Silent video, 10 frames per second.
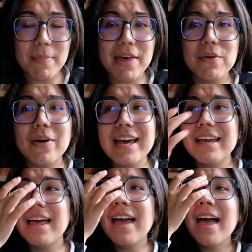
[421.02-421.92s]
by the
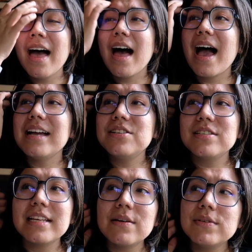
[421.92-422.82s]
way.
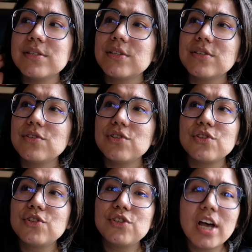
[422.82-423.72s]
It was
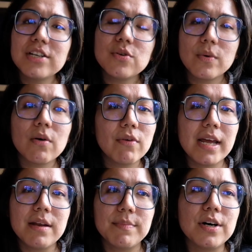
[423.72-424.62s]
just such a
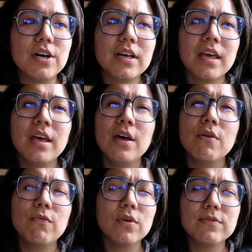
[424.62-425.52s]
well-written book,
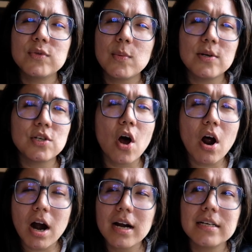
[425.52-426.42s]
full of so much
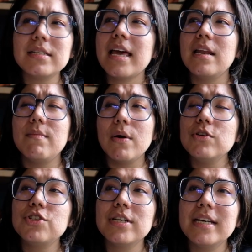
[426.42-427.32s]
heart and
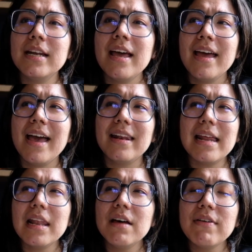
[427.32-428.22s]
emotion, and I
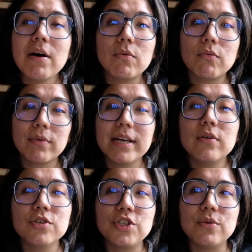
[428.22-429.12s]
love how
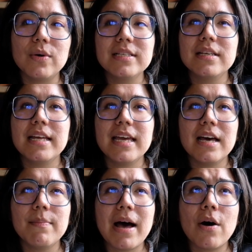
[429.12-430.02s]
real she was in it
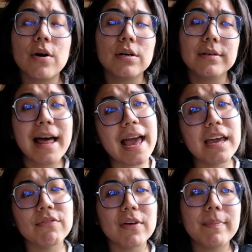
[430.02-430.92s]
about her
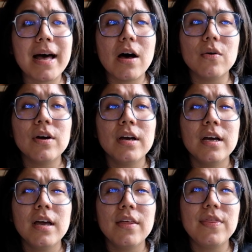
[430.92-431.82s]
life, about
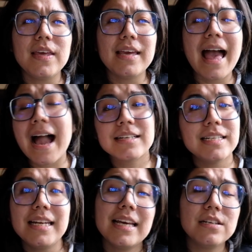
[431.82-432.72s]
the
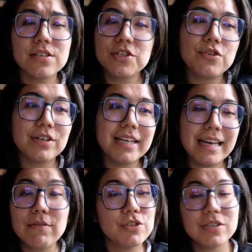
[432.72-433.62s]
acting industry.
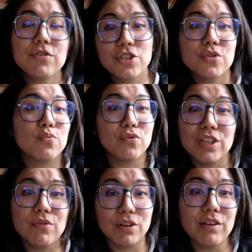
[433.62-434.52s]
It was just
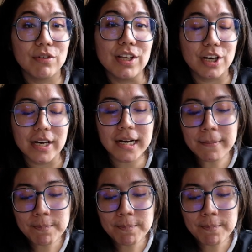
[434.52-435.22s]
really, really, really good.